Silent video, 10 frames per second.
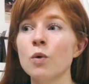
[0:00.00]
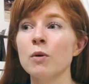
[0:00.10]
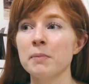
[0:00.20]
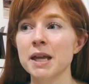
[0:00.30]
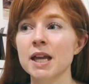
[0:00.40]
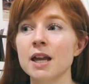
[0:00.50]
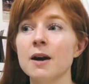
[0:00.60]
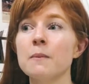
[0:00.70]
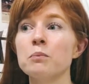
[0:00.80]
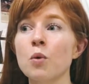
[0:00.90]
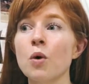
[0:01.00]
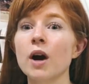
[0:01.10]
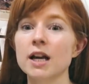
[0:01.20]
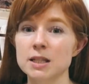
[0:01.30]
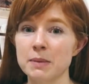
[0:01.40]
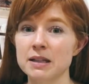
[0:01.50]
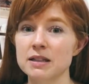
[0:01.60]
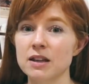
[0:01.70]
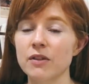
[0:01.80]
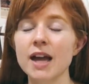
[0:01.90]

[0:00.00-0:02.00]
will be more expensive,